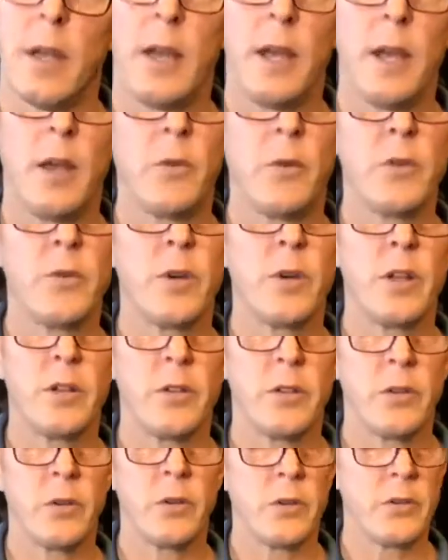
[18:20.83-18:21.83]
And what you want to
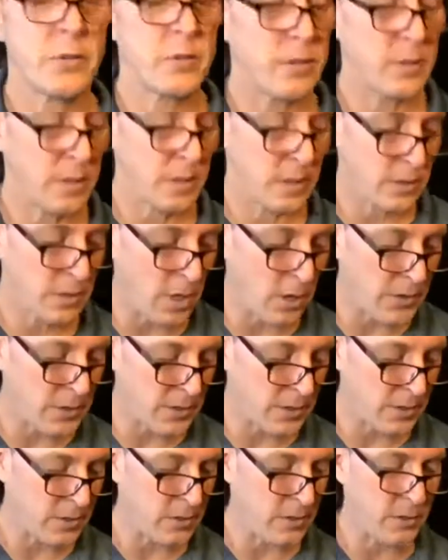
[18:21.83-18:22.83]
do is
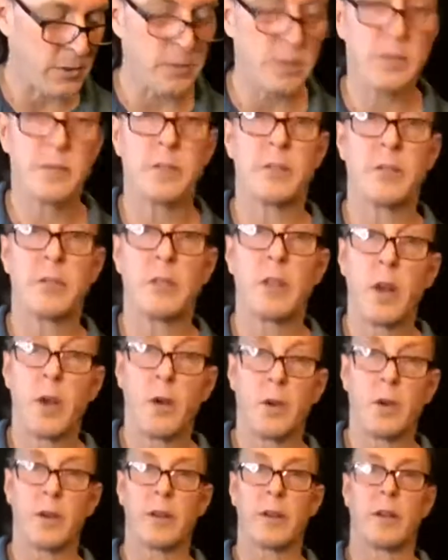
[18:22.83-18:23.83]
always do it
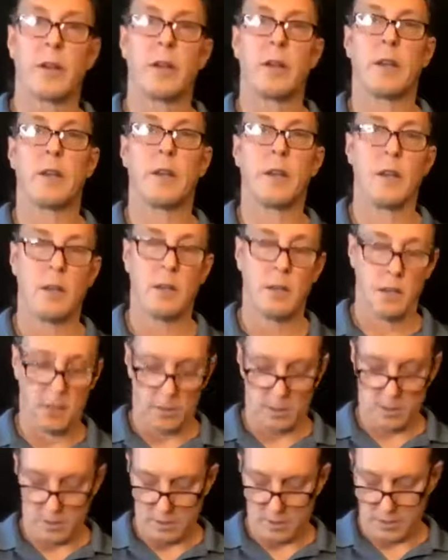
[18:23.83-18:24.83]
slower than
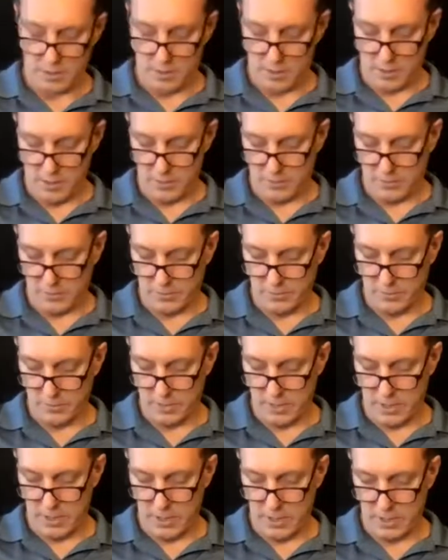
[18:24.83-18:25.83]
you're able.
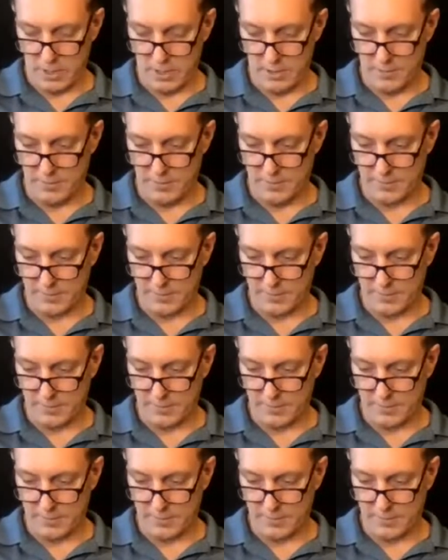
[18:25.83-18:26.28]
And